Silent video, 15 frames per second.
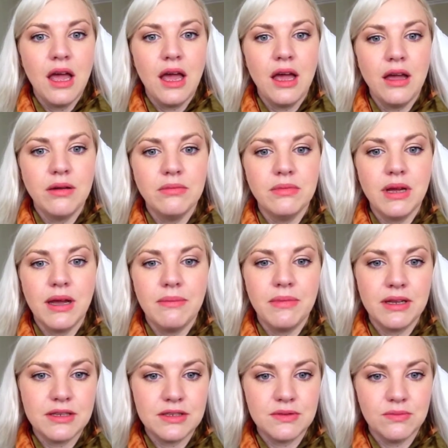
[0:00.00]
a
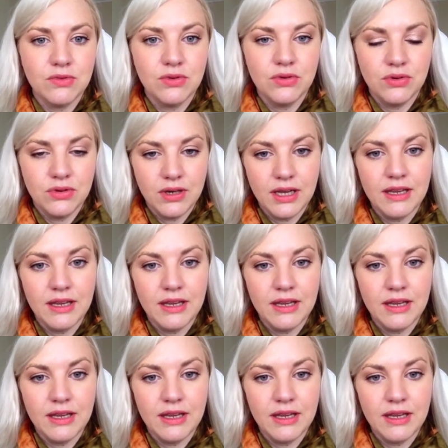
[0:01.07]
much more